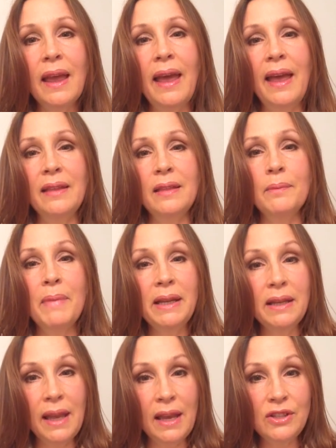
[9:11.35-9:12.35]
and the
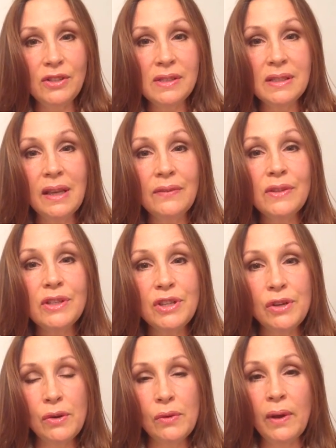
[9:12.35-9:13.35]
medications given
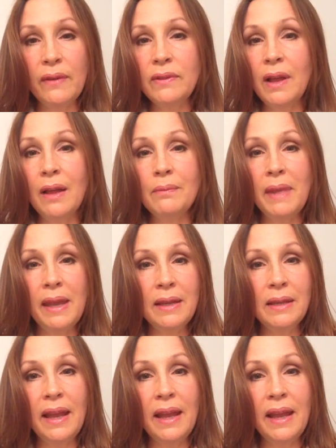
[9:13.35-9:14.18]
to you have not made